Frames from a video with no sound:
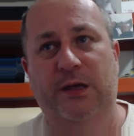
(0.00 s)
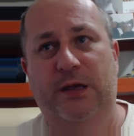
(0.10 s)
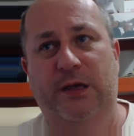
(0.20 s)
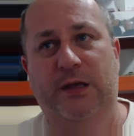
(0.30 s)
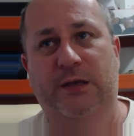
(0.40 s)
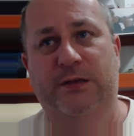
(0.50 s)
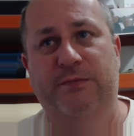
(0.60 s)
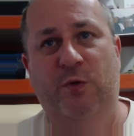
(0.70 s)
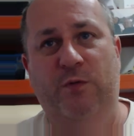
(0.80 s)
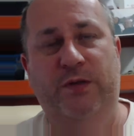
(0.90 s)
it's
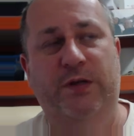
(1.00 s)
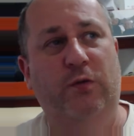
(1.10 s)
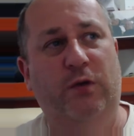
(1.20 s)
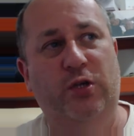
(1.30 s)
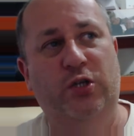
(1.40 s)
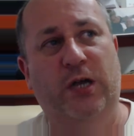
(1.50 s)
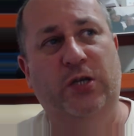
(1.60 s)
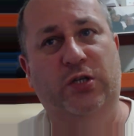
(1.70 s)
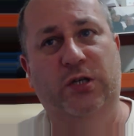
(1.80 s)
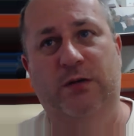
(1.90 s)
more of a token
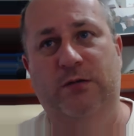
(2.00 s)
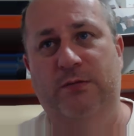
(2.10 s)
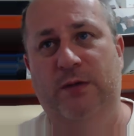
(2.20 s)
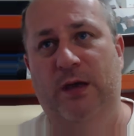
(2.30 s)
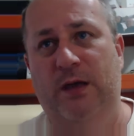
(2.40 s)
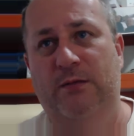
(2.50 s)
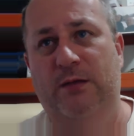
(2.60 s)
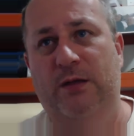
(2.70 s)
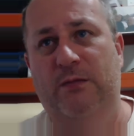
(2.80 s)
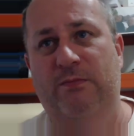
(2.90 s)
gesture.
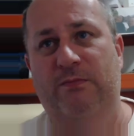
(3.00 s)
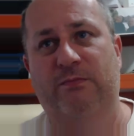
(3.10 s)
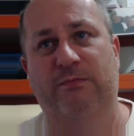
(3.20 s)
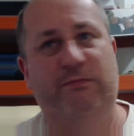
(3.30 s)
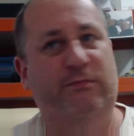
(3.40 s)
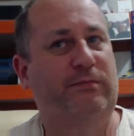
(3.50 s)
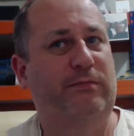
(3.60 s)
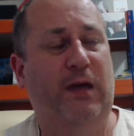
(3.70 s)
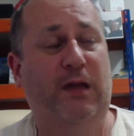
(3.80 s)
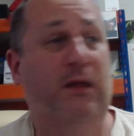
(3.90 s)
Uh,
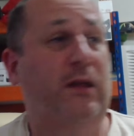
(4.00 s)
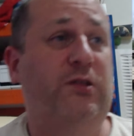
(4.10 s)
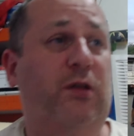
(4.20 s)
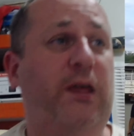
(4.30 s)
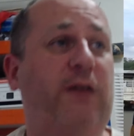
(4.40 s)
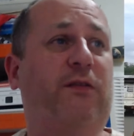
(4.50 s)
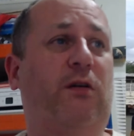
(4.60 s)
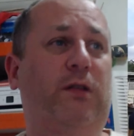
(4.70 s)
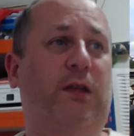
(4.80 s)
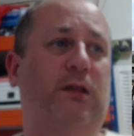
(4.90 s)
I mean, it's not their fault
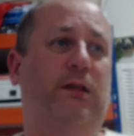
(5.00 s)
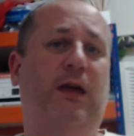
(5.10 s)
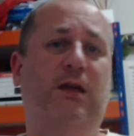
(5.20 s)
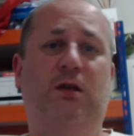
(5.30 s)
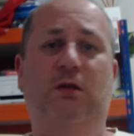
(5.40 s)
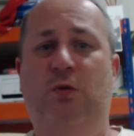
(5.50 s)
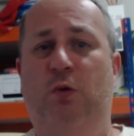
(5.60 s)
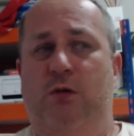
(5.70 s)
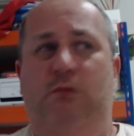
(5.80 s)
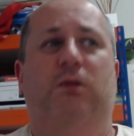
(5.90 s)
at the end of the day. You, you
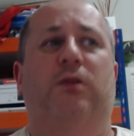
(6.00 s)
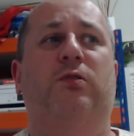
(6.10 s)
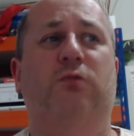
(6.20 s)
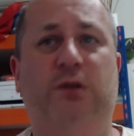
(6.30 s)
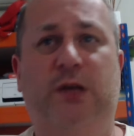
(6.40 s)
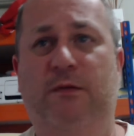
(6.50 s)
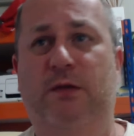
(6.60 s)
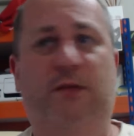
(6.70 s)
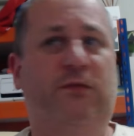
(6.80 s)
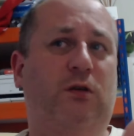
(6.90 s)
work with the tools you're given.
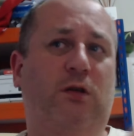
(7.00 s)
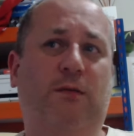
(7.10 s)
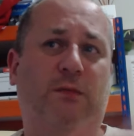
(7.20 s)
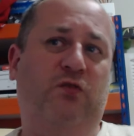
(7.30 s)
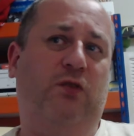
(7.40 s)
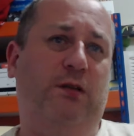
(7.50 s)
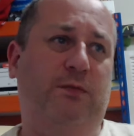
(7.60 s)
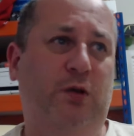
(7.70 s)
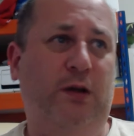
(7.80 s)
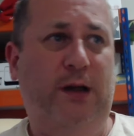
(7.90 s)
They've turned up, they tried to
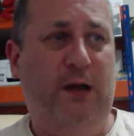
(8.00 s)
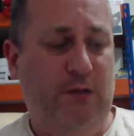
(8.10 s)
put it out.